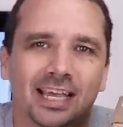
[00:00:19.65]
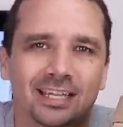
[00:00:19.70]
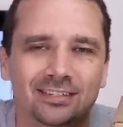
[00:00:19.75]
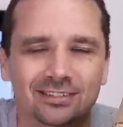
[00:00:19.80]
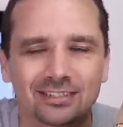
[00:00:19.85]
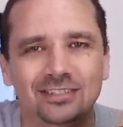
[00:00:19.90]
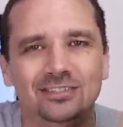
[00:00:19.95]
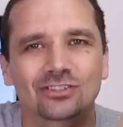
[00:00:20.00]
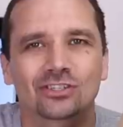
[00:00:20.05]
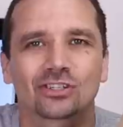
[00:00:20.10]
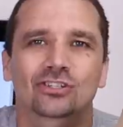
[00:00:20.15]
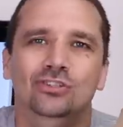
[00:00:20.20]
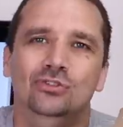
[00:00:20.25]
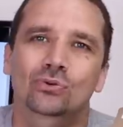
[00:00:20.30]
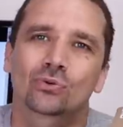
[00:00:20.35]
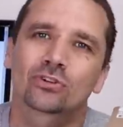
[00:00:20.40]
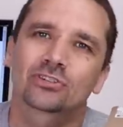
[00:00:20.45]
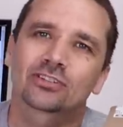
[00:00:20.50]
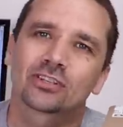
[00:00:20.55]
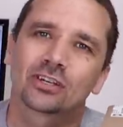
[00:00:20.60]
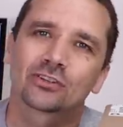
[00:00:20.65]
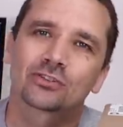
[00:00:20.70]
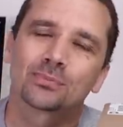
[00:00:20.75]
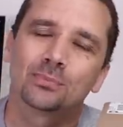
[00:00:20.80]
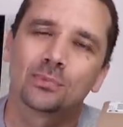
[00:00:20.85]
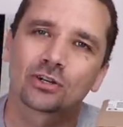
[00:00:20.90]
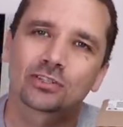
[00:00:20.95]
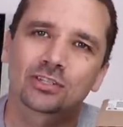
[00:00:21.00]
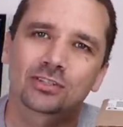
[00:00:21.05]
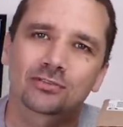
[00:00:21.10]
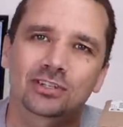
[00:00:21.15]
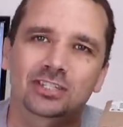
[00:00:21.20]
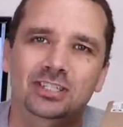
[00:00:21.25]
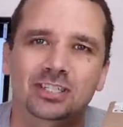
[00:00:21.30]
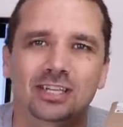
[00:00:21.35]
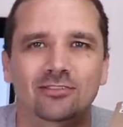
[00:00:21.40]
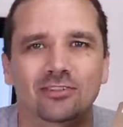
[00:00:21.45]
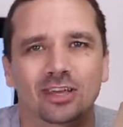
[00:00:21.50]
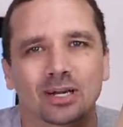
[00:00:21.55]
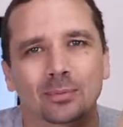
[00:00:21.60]
And since this store sells most of its
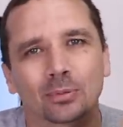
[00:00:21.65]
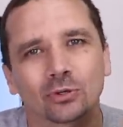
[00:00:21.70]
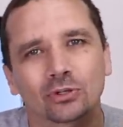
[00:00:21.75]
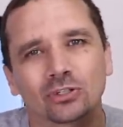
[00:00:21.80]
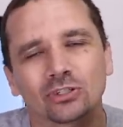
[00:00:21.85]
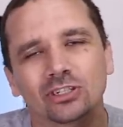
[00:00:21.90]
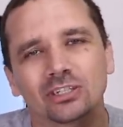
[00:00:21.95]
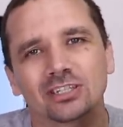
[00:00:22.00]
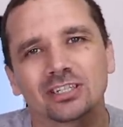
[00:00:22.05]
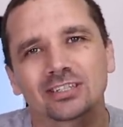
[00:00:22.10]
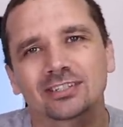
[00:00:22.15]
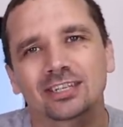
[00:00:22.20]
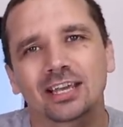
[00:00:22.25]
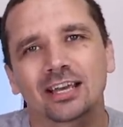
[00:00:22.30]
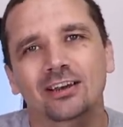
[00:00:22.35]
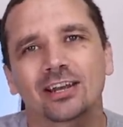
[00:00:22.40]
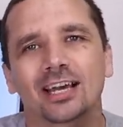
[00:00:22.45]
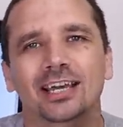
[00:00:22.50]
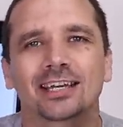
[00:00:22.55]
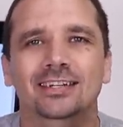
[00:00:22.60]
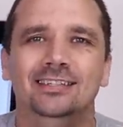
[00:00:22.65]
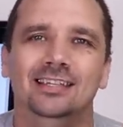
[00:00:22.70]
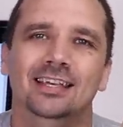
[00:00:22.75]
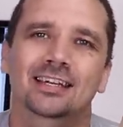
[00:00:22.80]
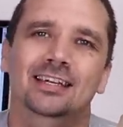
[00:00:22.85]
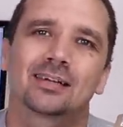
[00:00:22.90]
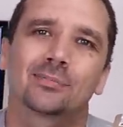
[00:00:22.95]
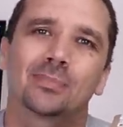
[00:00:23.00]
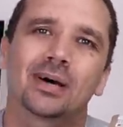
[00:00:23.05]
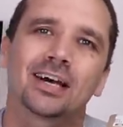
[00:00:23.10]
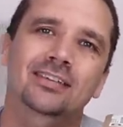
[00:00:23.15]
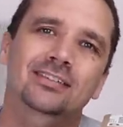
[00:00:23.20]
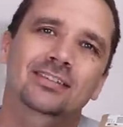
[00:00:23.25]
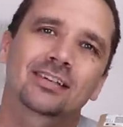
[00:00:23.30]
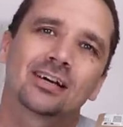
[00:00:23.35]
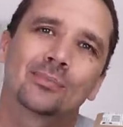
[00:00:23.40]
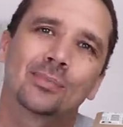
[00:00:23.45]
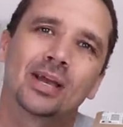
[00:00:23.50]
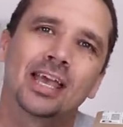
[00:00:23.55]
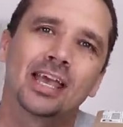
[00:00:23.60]
stuff at a pretty good discount, I decided to buy
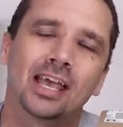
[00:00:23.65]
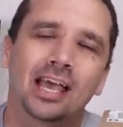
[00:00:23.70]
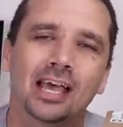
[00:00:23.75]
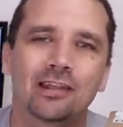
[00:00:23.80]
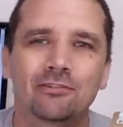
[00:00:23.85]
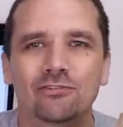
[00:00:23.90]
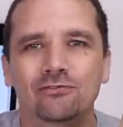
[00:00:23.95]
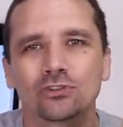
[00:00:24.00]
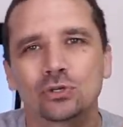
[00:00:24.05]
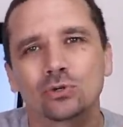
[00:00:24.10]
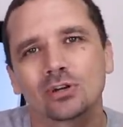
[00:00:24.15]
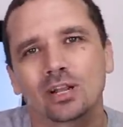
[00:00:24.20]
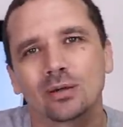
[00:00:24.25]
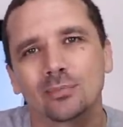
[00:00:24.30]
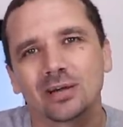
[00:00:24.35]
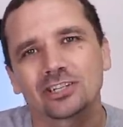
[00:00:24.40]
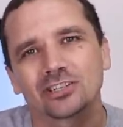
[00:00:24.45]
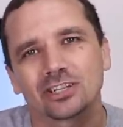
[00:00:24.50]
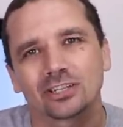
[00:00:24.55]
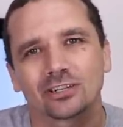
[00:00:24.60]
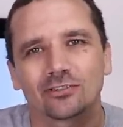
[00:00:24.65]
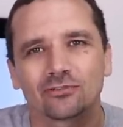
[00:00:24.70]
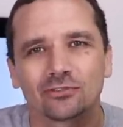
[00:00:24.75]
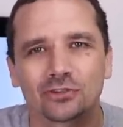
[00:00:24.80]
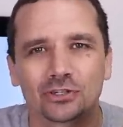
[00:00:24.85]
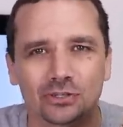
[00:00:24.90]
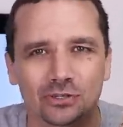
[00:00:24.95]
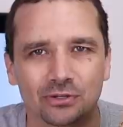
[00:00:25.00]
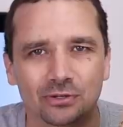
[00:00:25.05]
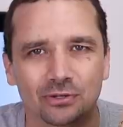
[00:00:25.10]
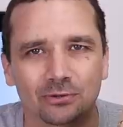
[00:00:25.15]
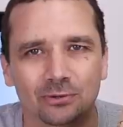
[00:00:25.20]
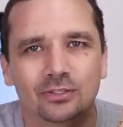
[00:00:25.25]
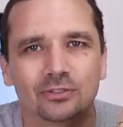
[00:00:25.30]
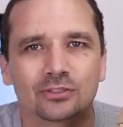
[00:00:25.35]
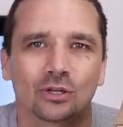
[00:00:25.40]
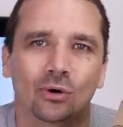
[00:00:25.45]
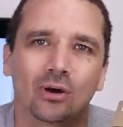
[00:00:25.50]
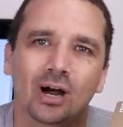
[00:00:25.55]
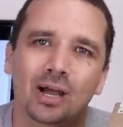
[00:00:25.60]
some and review it on my channel for you.
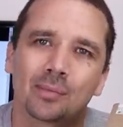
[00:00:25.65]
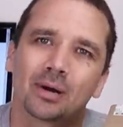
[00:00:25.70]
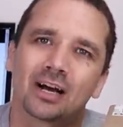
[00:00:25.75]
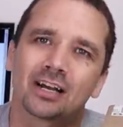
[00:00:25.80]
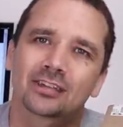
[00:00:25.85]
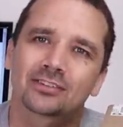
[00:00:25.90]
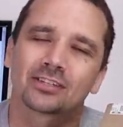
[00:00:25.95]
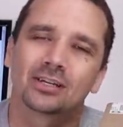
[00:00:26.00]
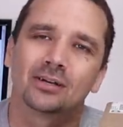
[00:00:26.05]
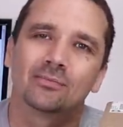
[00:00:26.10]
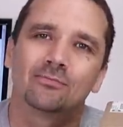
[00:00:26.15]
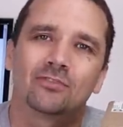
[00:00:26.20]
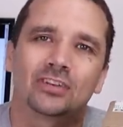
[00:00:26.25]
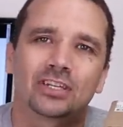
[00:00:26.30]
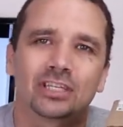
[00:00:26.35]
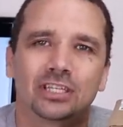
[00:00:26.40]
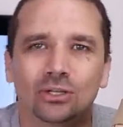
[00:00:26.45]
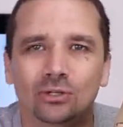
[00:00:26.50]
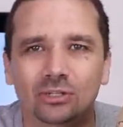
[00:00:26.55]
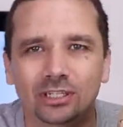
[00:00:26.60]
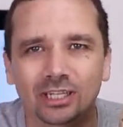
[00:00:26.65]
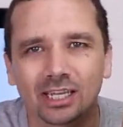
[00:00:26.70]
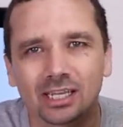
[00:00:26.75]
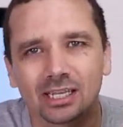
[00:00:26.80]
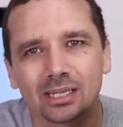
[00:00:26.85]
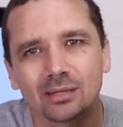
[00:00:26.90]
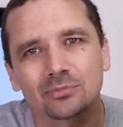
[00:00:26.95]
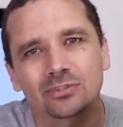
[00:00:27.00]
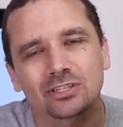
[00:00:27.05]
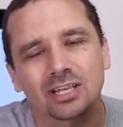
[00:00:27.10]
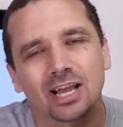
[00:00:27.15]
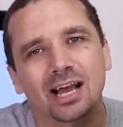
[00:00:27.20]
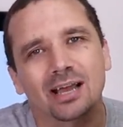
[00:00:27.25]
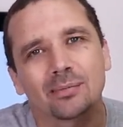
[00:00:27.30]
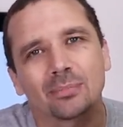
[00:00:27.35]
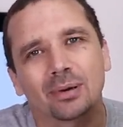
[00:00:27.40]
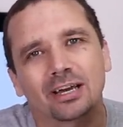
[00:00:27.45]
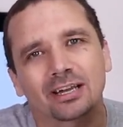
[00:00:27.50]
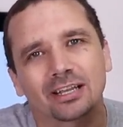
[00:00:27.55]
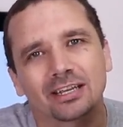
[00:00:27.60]
So I bought some video games, I
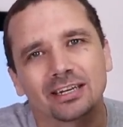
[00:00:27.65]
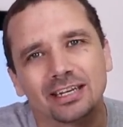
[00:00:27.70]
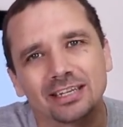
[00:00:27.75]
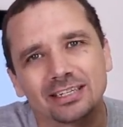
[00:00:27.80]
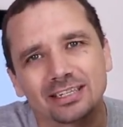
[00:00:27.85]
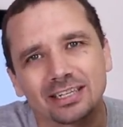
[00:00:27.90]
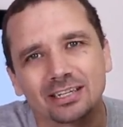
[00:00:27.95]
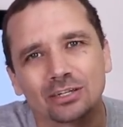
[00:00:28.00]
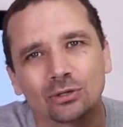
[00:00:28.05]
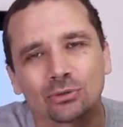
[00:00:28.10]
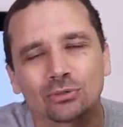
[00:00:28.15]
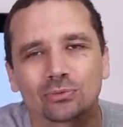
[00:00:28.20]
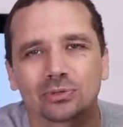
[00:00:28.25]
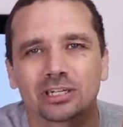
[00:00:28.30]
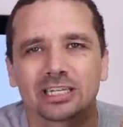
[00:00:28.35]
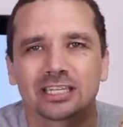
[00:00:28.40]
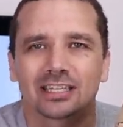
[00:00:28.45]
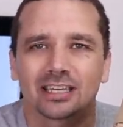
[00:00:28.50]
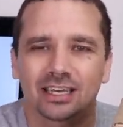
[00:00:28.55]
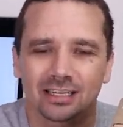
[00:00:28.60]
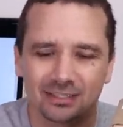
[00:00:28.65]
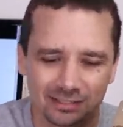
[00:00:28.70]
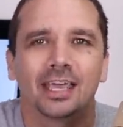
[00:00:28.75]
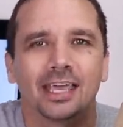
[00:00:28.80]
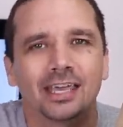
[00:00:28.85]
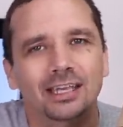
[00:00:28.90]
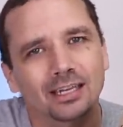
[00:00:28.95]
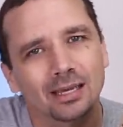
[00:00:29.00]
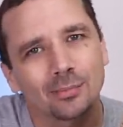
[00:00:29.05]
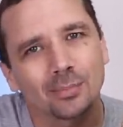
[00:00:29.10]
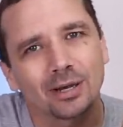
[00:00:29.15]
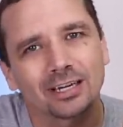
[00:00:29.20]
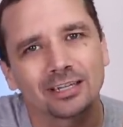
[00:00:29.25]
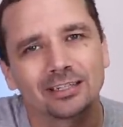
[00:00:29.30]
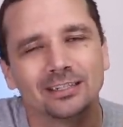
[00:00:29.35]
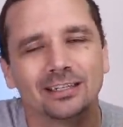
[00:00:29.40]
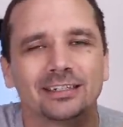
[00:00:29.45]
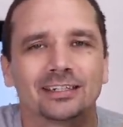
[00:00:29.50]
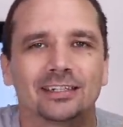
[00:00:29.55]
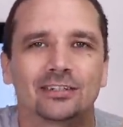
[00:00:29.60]
bought a Nintendo three D S, and I bought a
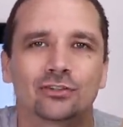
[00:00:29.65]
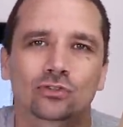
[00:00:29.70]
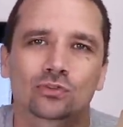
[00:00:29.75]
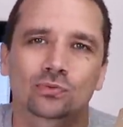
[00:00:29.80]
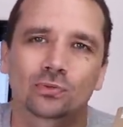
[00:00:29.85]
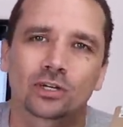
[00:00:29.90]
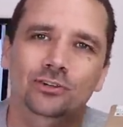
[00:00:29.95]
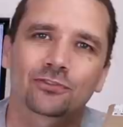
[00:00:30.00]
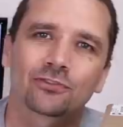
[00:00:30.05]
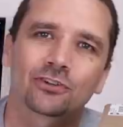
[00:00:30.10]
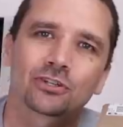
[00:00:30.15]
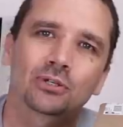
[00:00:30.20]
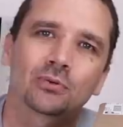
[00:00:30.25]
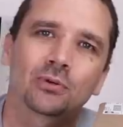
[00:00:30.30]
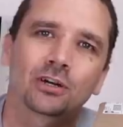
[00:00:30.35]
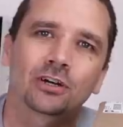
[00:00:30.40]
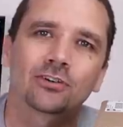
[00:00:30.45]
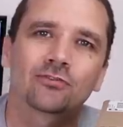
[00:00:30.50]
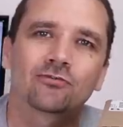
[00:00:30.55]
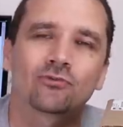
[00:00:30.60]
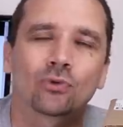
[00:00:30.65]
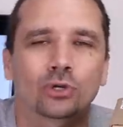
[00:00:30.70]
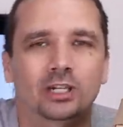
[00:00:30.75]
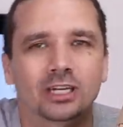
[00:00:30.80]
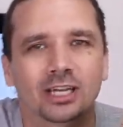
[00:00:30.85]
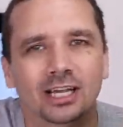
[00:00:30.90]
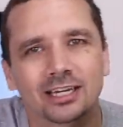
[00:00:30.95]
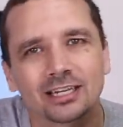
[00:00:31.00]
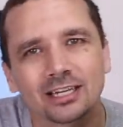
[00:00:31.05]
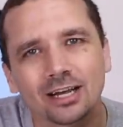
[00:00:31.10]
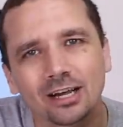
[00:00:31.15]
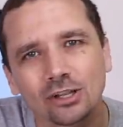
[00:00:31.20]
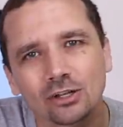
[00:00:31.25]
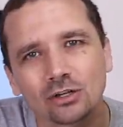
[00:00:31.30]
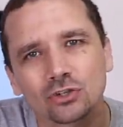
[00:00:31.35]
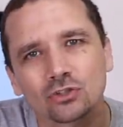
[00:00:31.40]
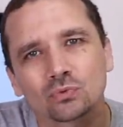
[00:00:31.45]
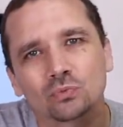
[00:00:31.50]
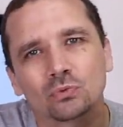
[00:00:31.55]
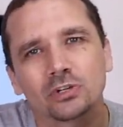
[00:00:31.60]
Nintendo Switch for two hundred forty-nine
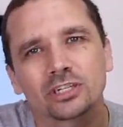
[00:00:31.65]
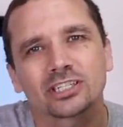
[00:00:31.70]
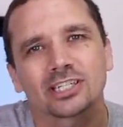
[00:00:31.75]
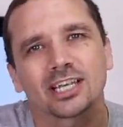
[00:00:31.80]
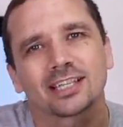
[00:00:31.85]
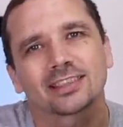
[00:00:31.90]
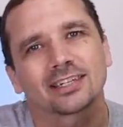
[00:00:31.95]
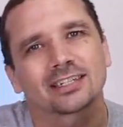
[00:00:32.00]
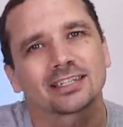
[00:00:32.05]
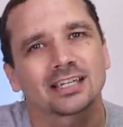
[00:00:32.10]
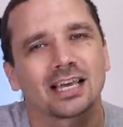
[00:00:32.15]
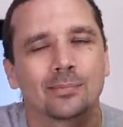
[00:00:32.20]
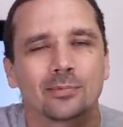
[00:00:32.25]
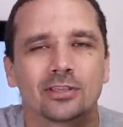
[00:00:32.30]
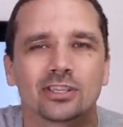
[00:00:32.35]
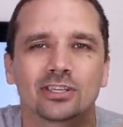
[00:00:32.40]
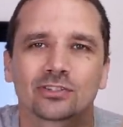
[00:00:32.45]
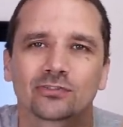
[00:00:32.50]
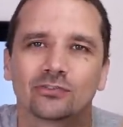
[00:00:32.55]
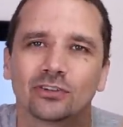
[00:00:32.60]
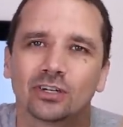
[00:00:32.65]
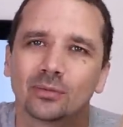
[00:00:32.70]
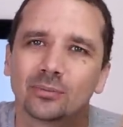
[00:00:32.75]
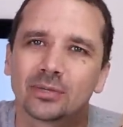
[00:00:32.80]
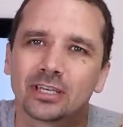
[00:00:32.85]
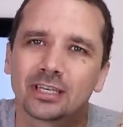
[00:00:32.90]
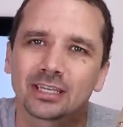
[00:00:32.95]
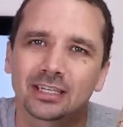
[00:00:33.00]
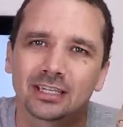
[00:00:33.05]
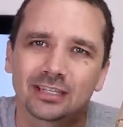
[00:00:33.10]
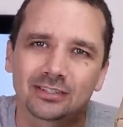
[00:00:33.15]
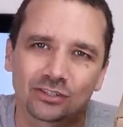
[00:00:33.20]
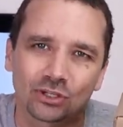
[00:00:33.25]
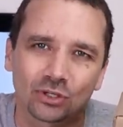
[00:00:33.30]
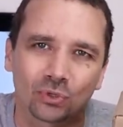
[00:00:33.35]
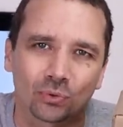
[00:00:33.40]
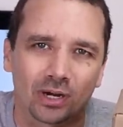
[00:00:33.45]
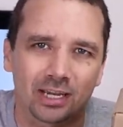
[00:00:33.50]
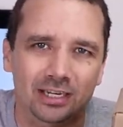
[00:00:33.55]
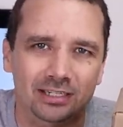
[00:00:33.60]
dollars, which at the time of this filming is a
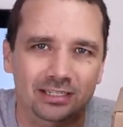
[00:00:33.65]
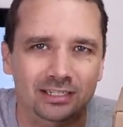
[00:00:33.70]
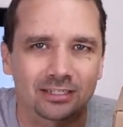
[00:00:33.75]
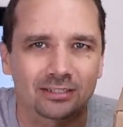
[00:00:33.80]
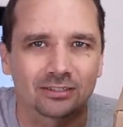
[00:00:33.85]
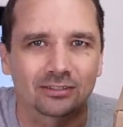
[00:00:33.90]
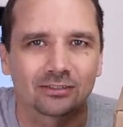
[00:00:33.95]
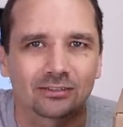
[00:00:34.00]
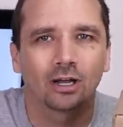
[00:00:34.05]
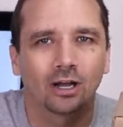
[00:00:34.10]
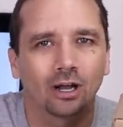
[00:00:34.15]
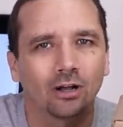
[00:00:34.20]
great deal.